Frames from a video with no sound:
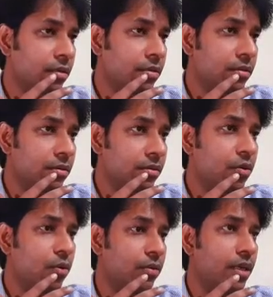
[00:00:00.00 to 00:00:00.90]

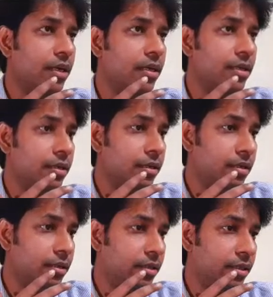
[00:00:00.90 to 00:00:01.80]
So
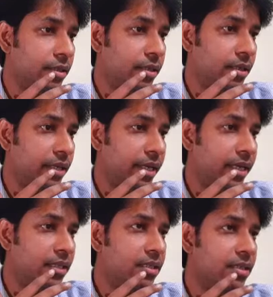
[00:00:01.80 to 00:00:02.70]
the next
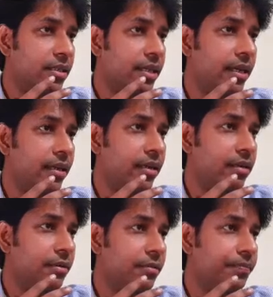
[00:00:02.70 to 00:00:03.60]
thing
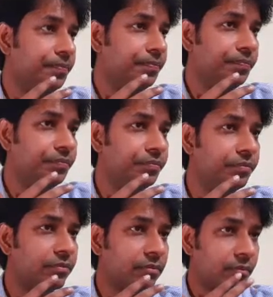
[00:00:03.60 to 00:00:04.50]

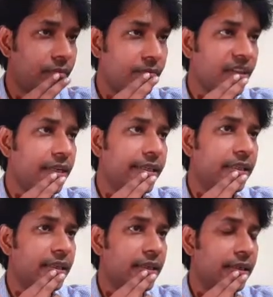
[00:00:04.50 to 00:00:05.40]
that
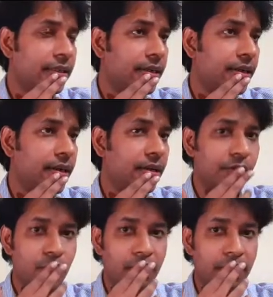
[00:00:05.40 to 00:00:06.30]
I'll
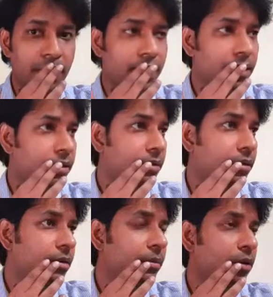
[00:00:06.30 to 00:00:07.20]
talk
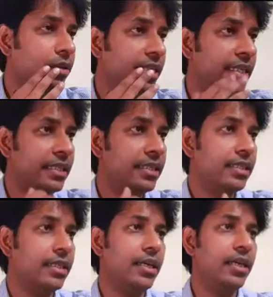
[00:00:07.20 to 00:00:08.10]
about is
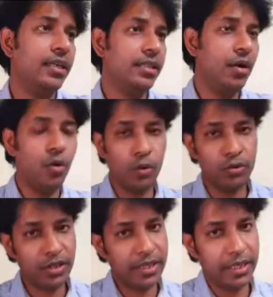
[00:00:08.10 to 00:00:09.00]
the
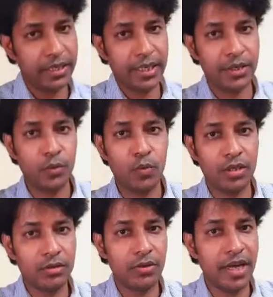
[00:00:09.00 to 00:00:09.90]
hosting that you want
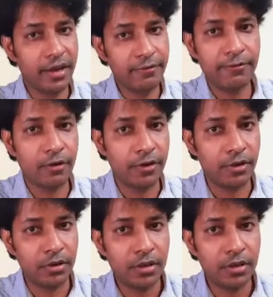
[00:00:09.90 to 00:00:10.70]
to have for your